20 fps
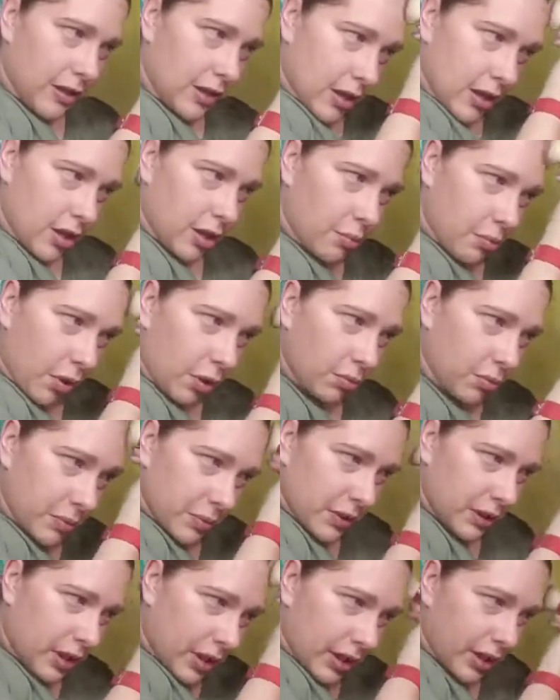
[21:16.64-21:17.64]
I'm
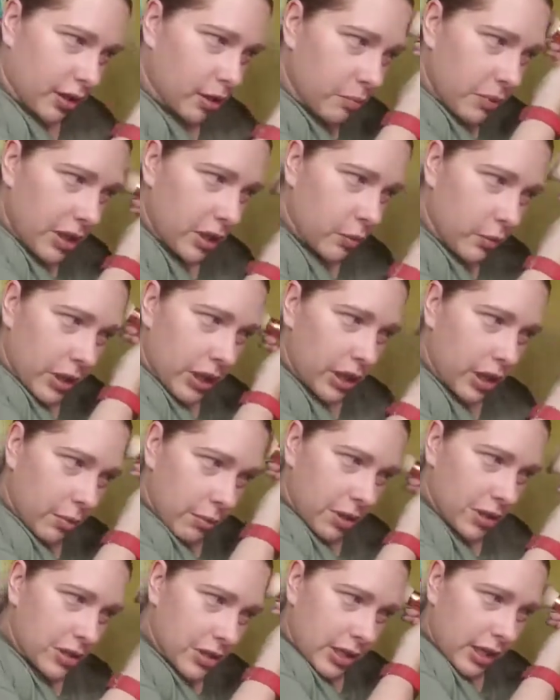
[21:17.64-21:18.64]
probably not going to be going
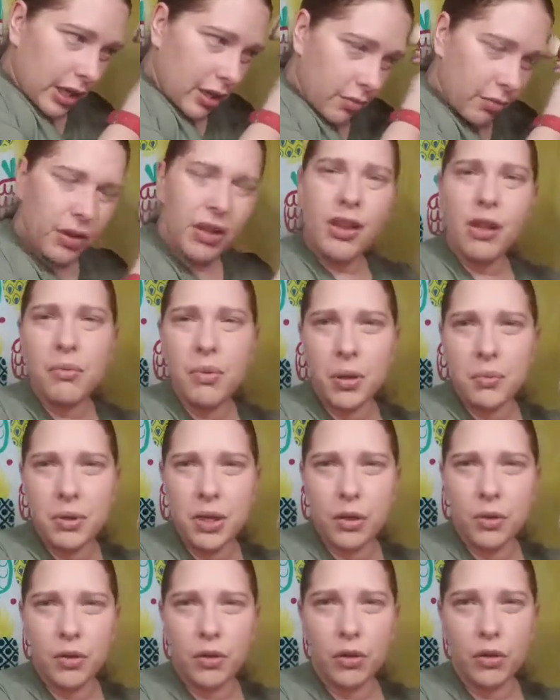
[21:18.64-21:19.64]
anywhere today. Well, I might be
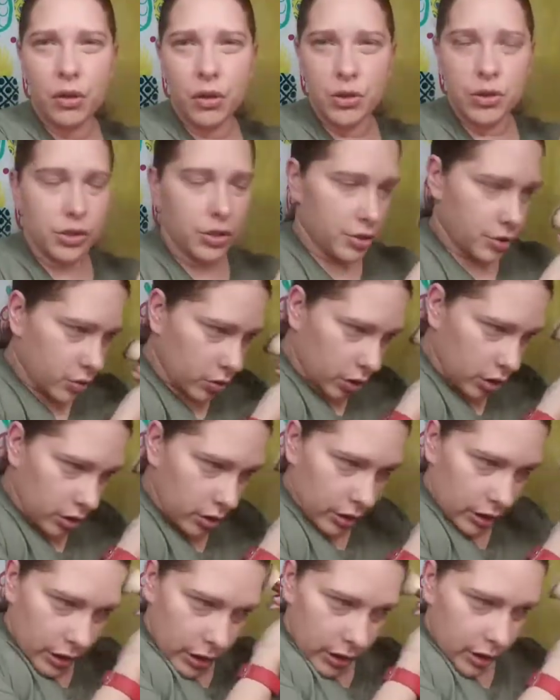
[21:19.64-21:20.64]
going to a grocery store,
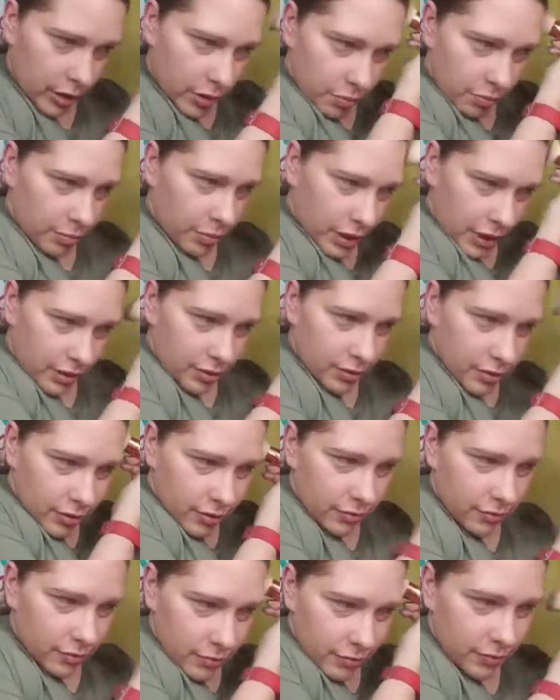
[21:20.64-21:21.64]
but
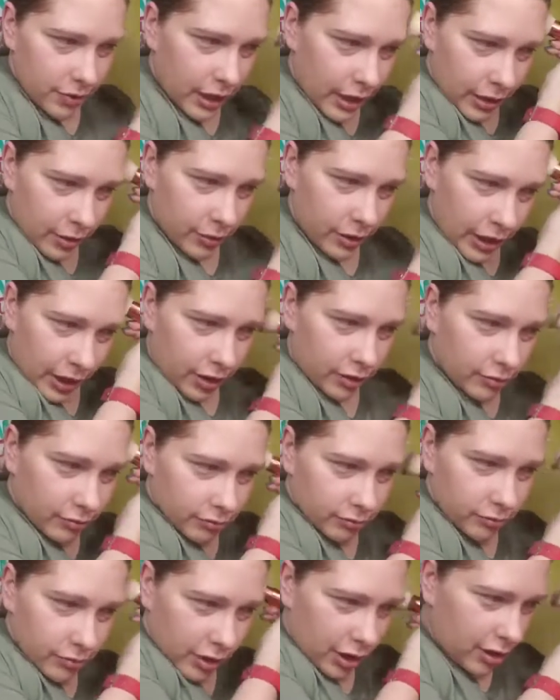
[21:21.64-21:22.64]
I don't
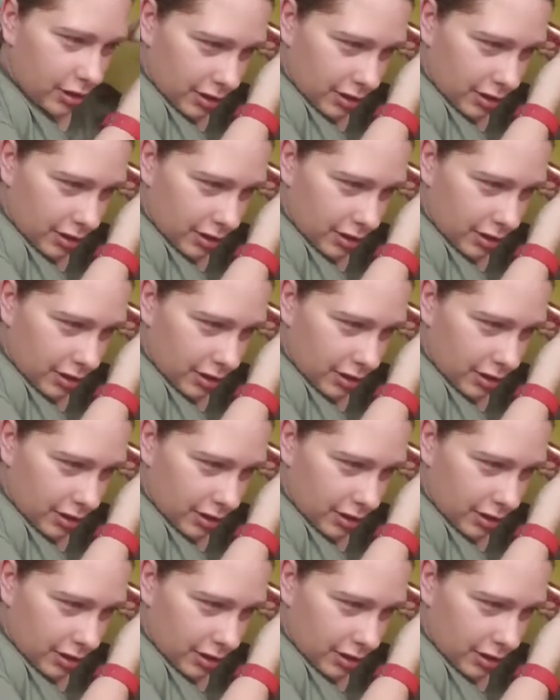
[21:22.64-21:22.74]
care.